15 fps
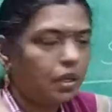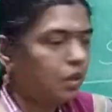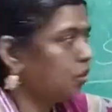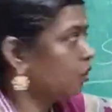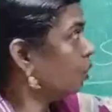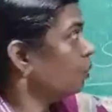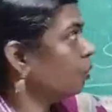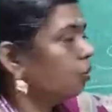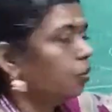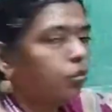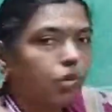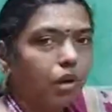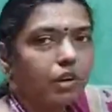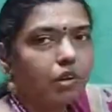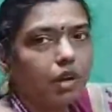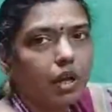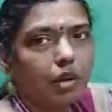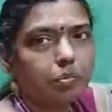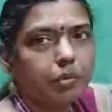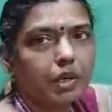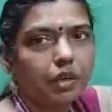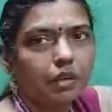No. What will
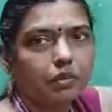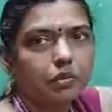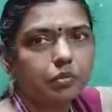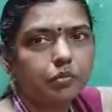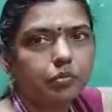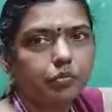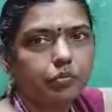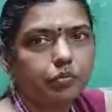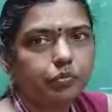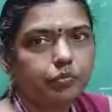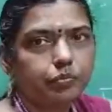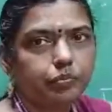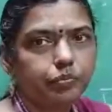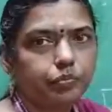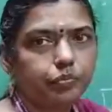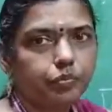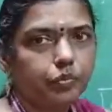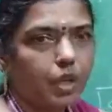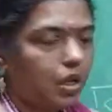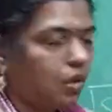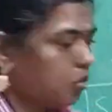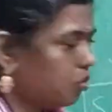happen?
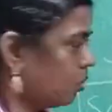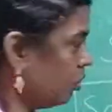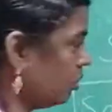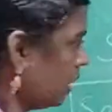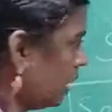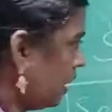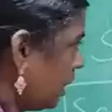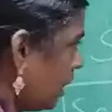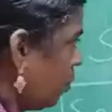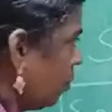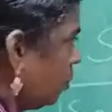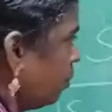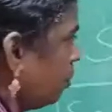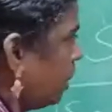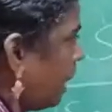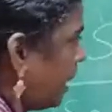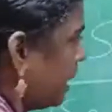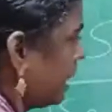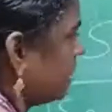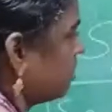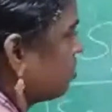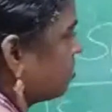So the ground
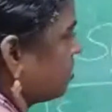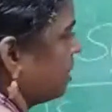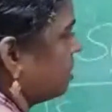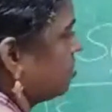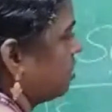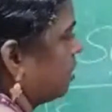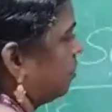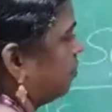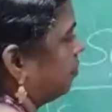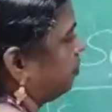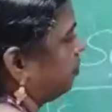air station.